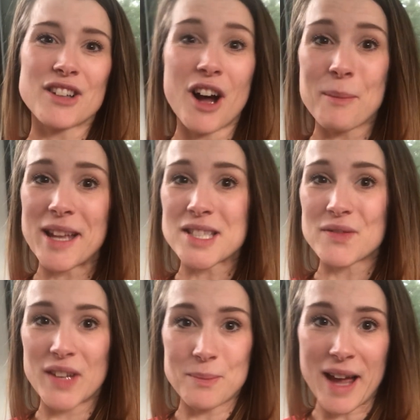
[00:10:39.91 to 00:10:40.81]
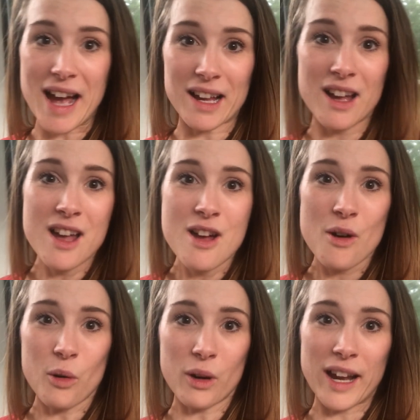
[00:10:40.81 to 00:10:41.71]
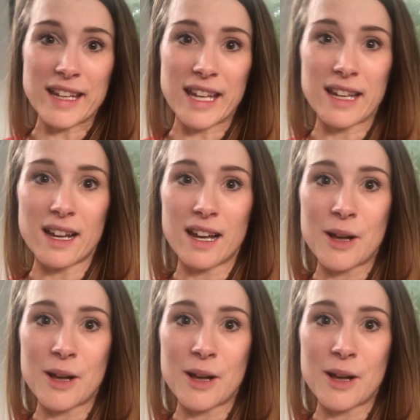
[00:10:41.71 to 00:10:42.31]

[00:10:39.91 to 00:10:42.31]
comments, feedback, or any